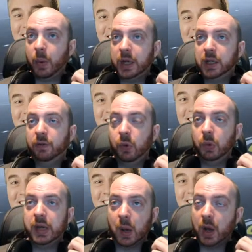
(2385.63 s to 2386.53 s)
waiting for
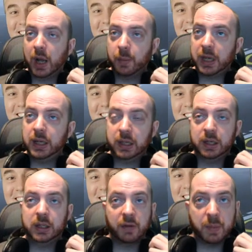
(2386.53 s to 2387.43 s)
the network updates
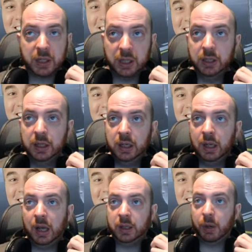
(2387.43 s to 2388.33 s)
and server meshing
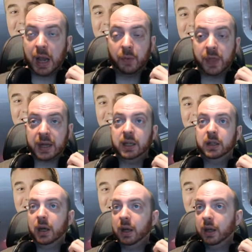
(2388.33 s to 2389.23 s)
to bring out. That is
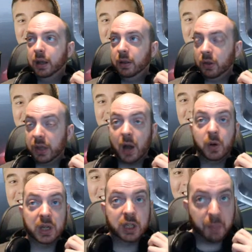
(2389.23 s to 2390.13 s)
the thing I
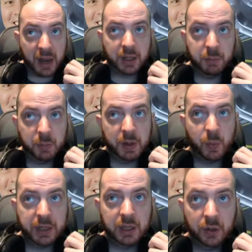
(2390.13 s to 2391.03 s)
would expect them to be
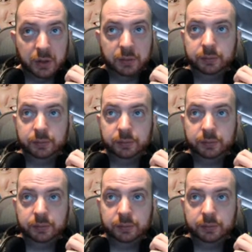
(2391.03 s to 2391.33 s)
waiting on.